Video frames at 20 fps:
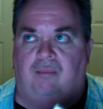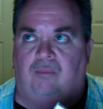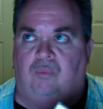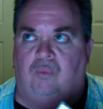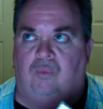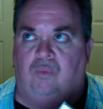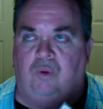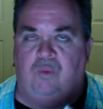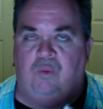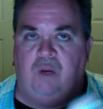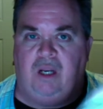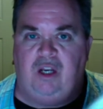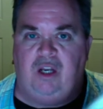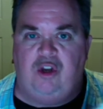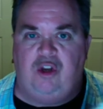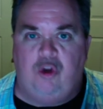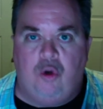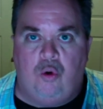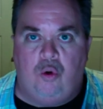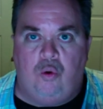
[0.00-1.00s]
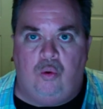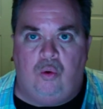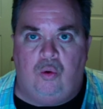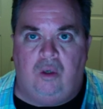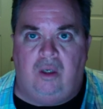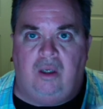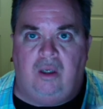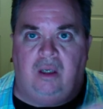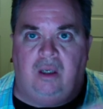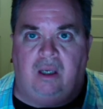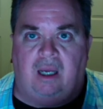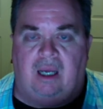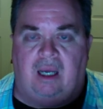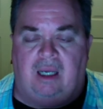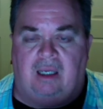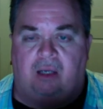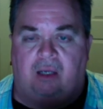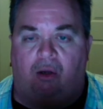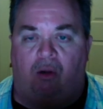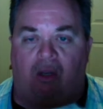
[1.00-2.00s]
we really knew
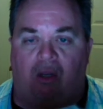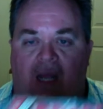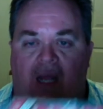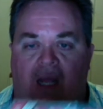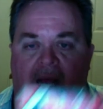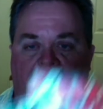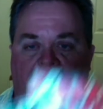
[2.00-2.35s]
a whole lot.